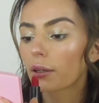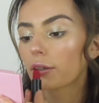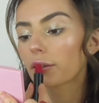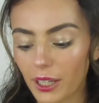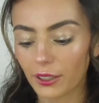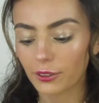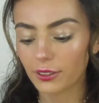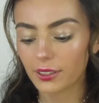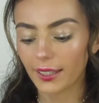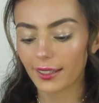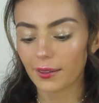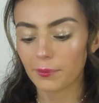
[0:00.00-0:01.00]
And I'm going to
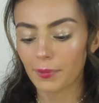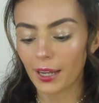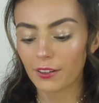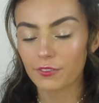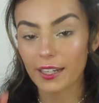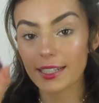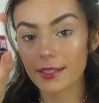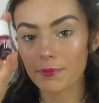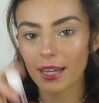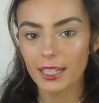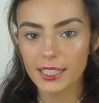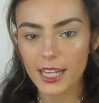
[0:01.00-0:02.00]
take
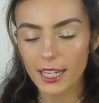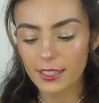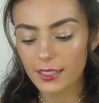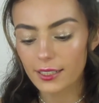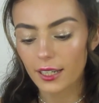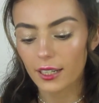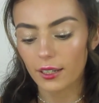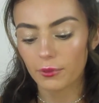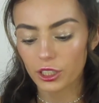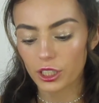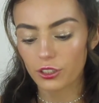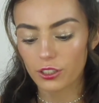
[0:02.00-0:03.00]
Benetint,
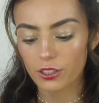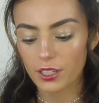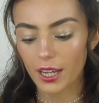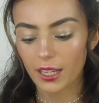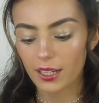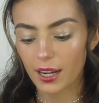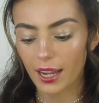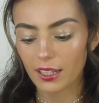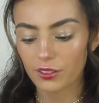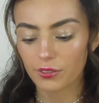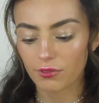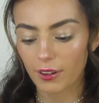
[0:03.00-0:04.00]
which is just a
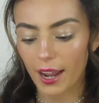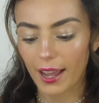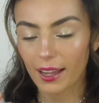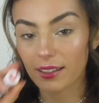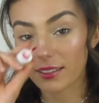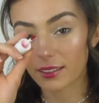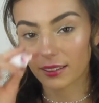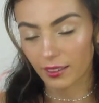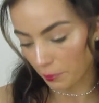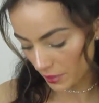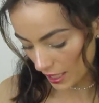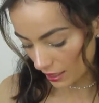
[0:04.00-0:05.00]
nice red
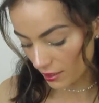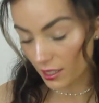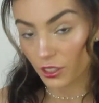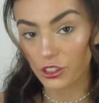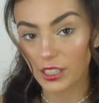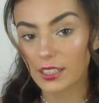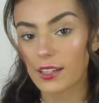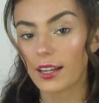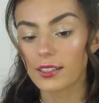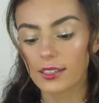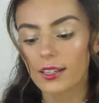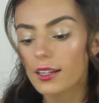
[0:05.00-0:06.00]
lip tint and cheek
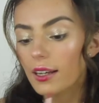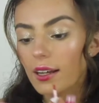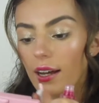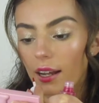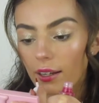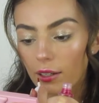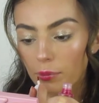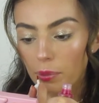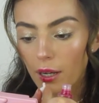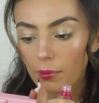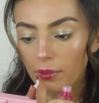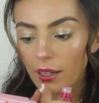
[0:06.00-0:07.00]
tint. And I'm going to
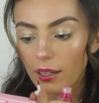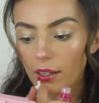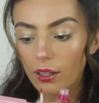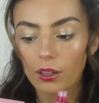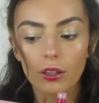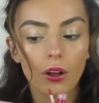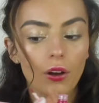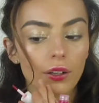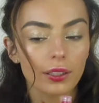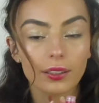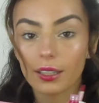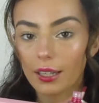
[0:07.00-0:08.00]
pop that
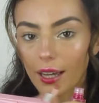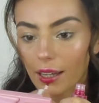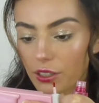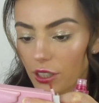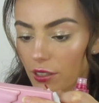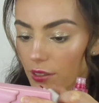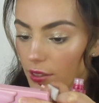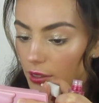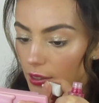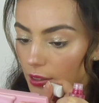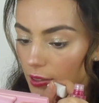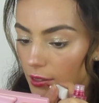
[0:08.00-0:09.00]
along the edges
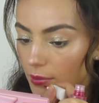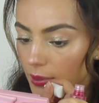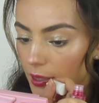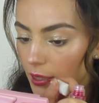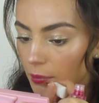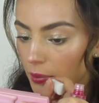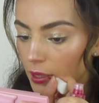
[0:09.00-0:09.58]
of my lip.